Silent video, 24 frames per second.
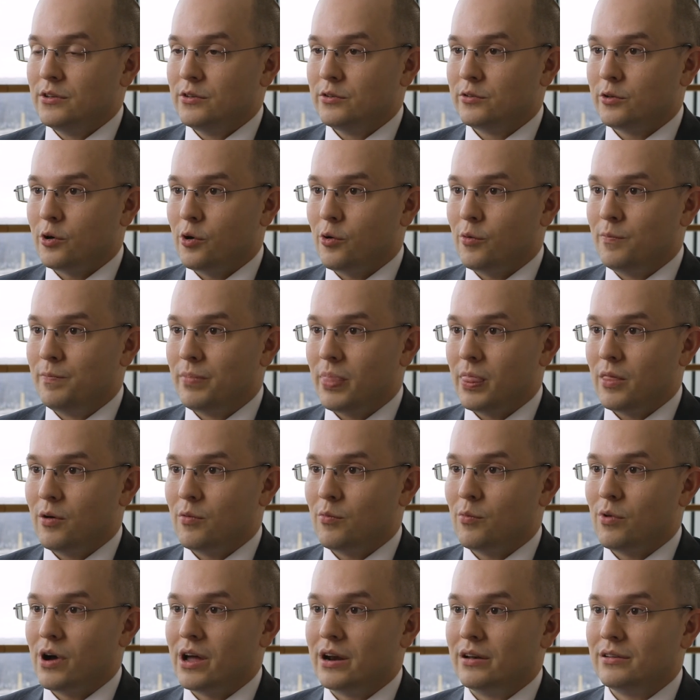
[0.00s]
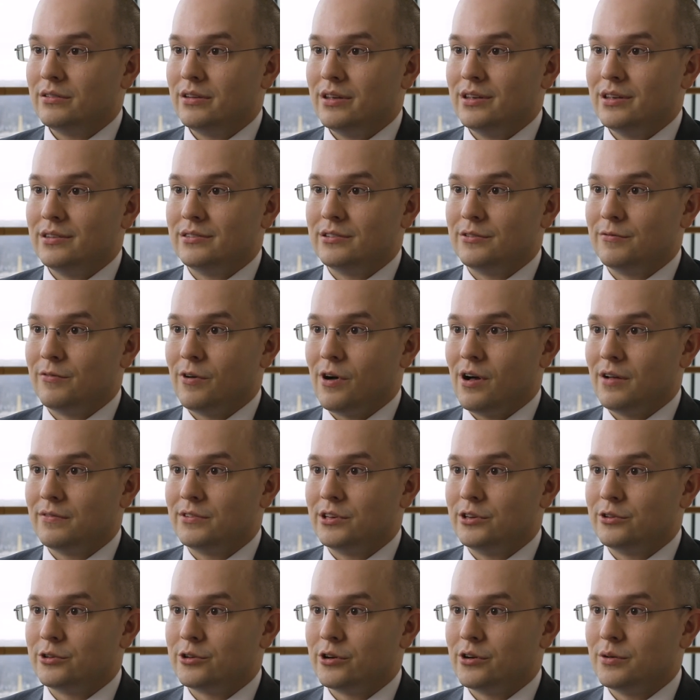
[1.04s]
So what is involved
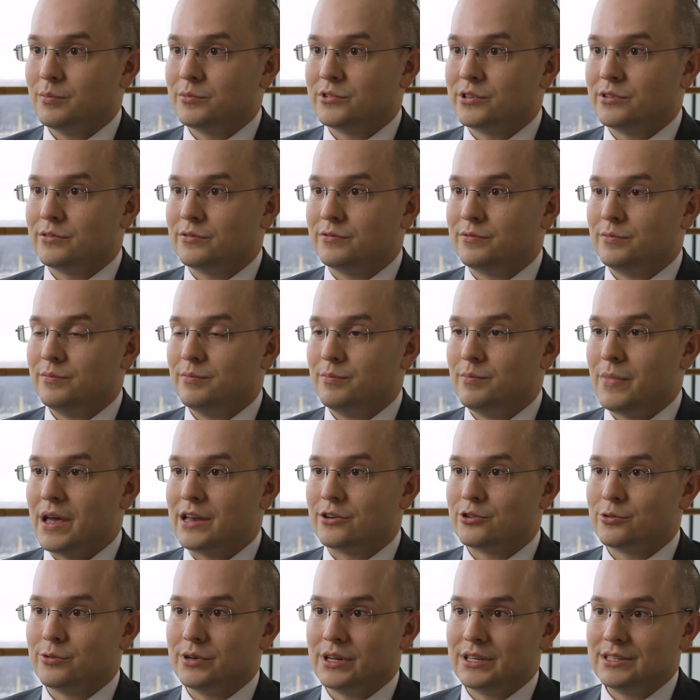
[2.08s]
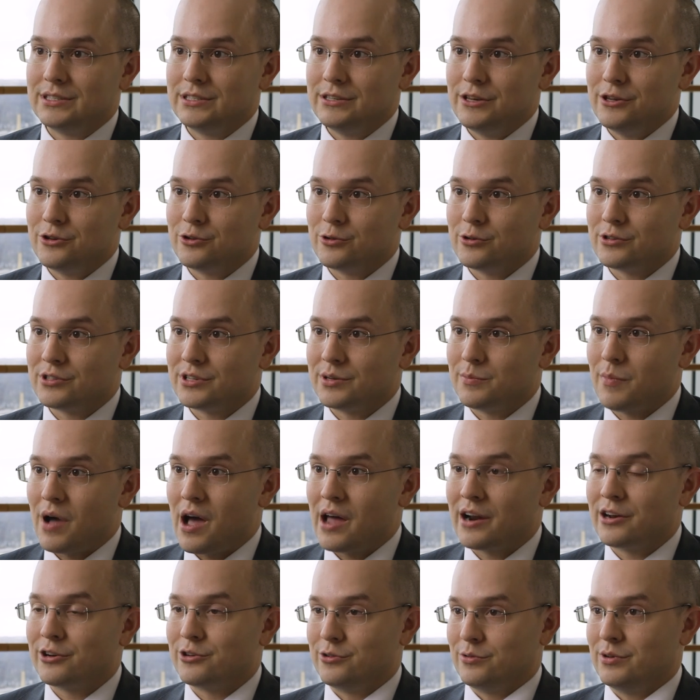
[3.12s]
in terms of measuring seizures and
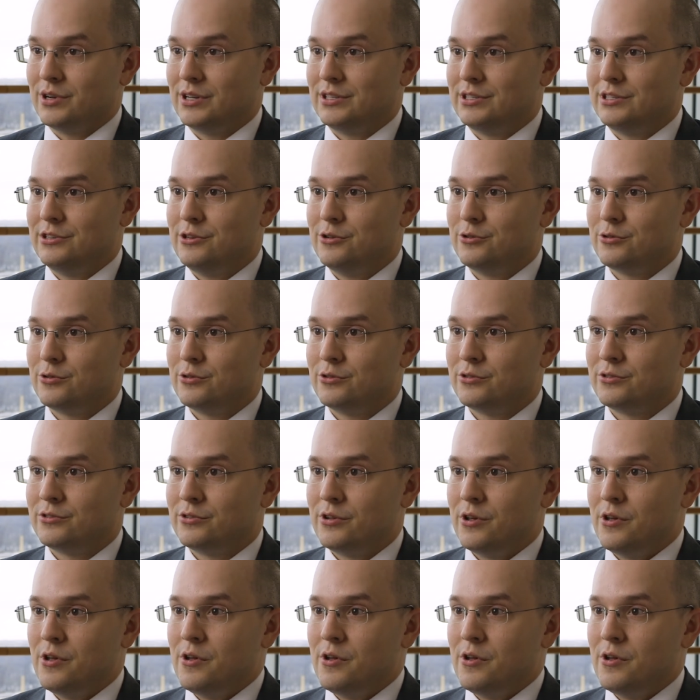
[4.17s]
monitoring seizures?